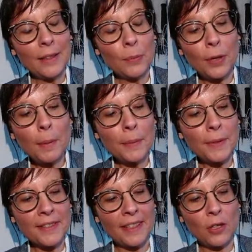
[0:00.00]
The problem
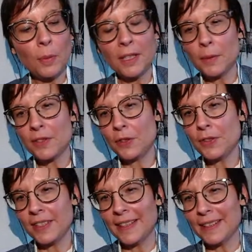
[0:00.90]
was that nobody was
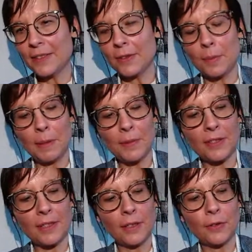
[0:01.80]
using it. So the people
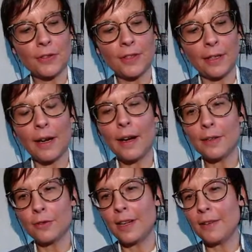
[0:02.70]
still used their
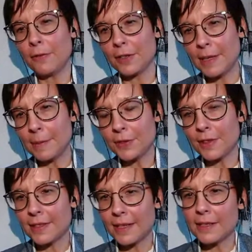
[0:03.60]
car to drive, for example, to
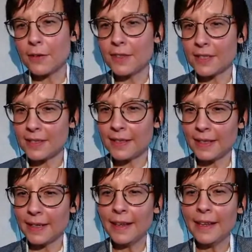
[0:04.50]
the center of the
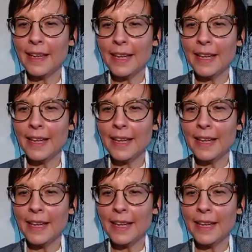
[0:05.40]
city.